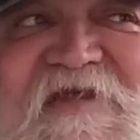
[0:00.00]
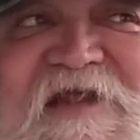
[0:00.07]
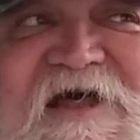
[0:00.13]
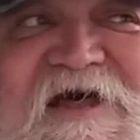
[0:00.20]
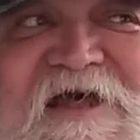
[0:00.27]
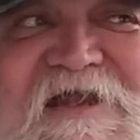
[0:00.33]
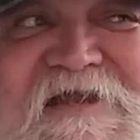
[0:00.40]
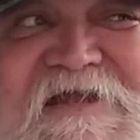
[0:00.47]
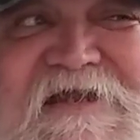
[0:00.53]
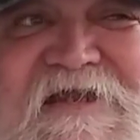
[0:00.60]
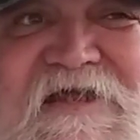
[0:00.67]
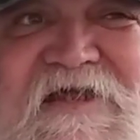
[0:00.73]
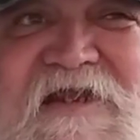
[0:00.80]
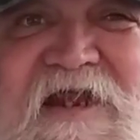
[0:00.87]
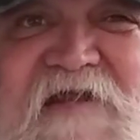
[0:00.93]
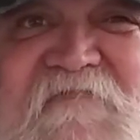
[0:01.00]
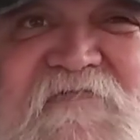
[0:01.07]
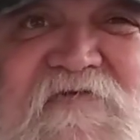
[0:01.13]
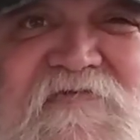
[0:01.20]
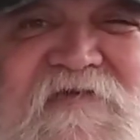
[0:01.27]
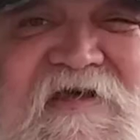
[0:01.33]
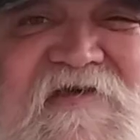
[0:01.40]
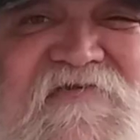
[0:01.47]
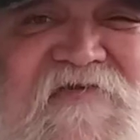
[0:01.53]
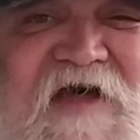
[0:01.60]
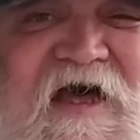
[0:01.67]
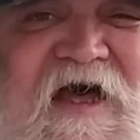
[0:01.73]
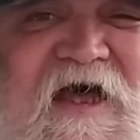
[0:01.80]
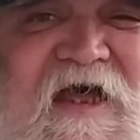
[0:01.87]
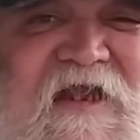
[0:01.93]
that I needed, and a few things
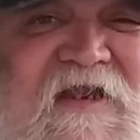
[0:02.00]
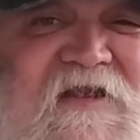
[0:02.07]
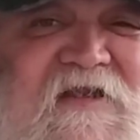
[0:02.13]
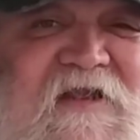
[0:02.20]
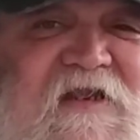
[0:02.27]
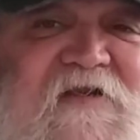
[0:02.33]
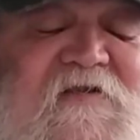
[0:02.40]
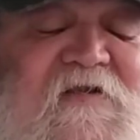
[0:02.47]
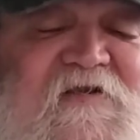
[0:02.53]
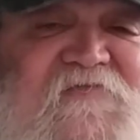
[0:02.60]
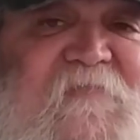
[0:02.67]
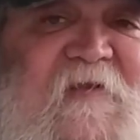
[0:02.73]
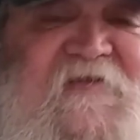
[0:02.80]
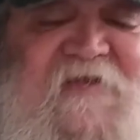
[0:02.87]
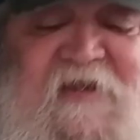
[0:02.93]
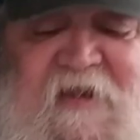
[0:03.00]
I didn't expect to